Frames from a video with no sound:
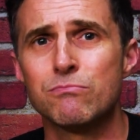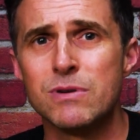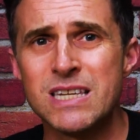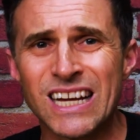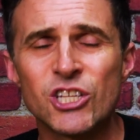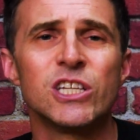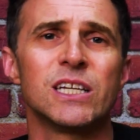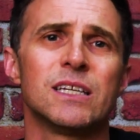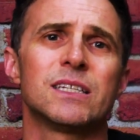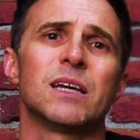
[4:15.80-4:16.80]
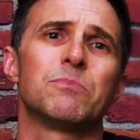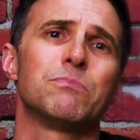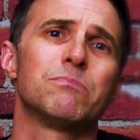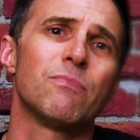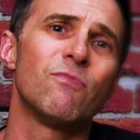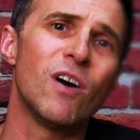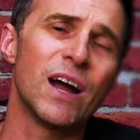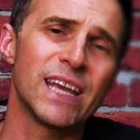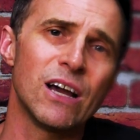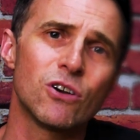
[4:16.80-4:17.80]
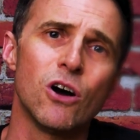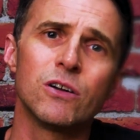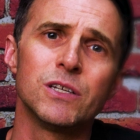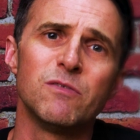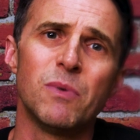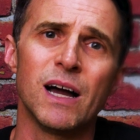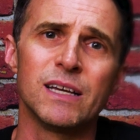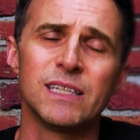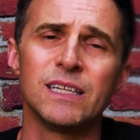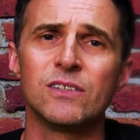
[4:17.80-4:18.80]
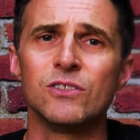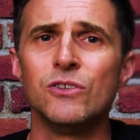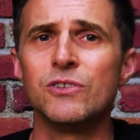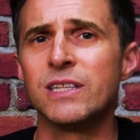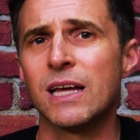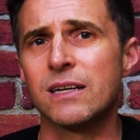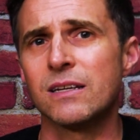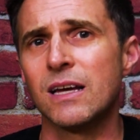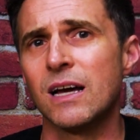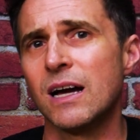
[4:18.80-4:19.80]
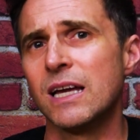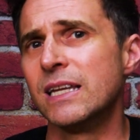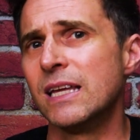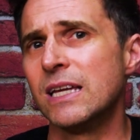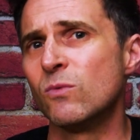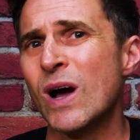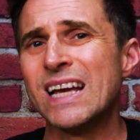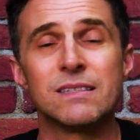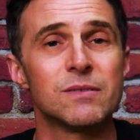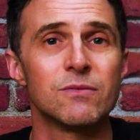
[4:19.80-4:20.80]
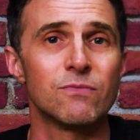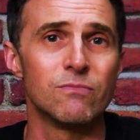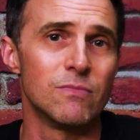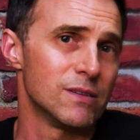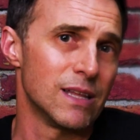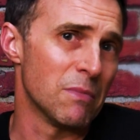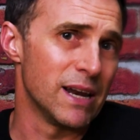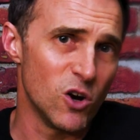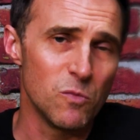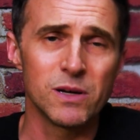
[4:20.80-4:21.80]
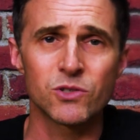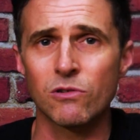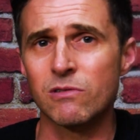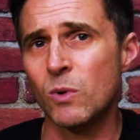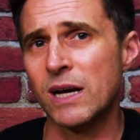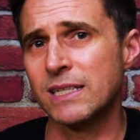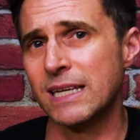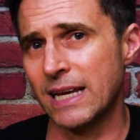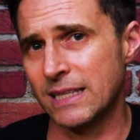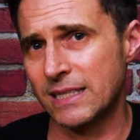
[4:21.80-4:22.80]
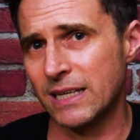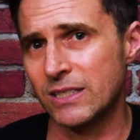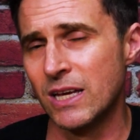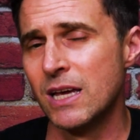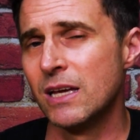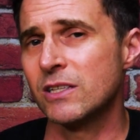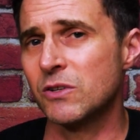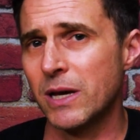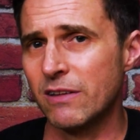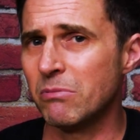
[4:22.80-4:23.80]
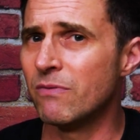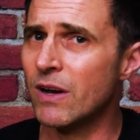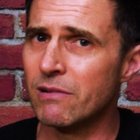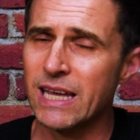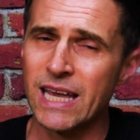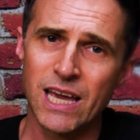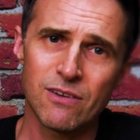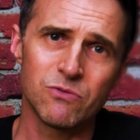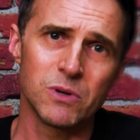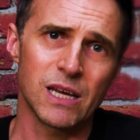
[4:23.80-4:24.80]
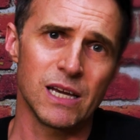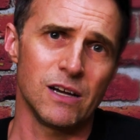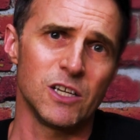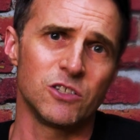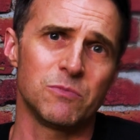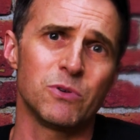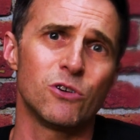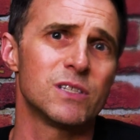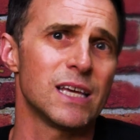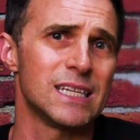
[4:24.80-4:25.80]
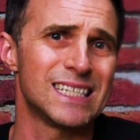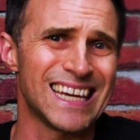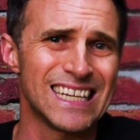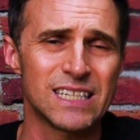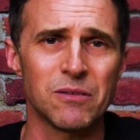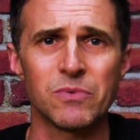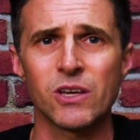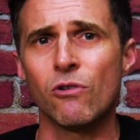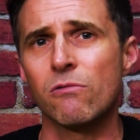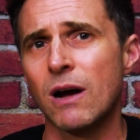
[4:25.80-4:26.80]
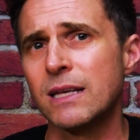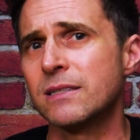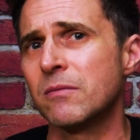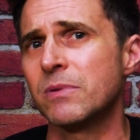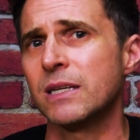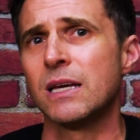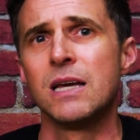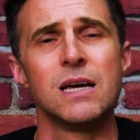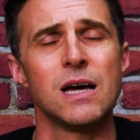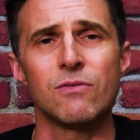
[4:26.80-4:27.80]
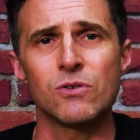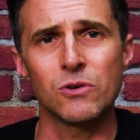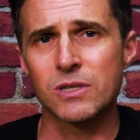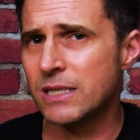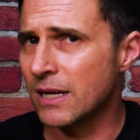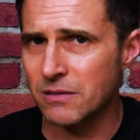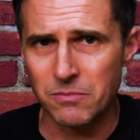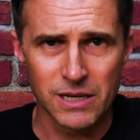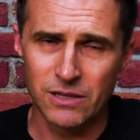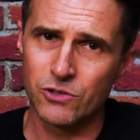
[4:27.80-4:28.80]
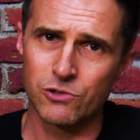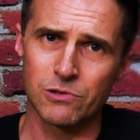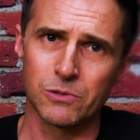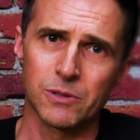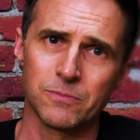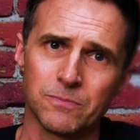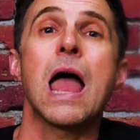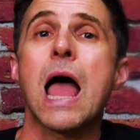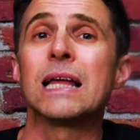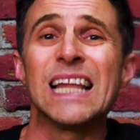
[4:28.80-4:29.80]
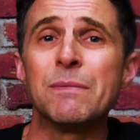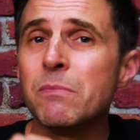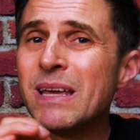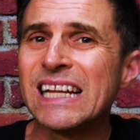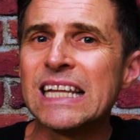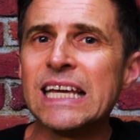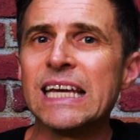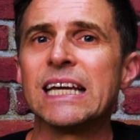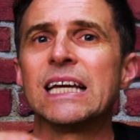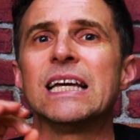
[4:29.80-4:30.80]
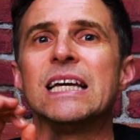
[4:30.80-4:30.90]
nudging us, at finding our cognitive biases and using that in ways that might help us or in ways against us. So we have to be very careful with AIs. Just because they say something or write something, of course, doesn't mean it's true. And let me be clear,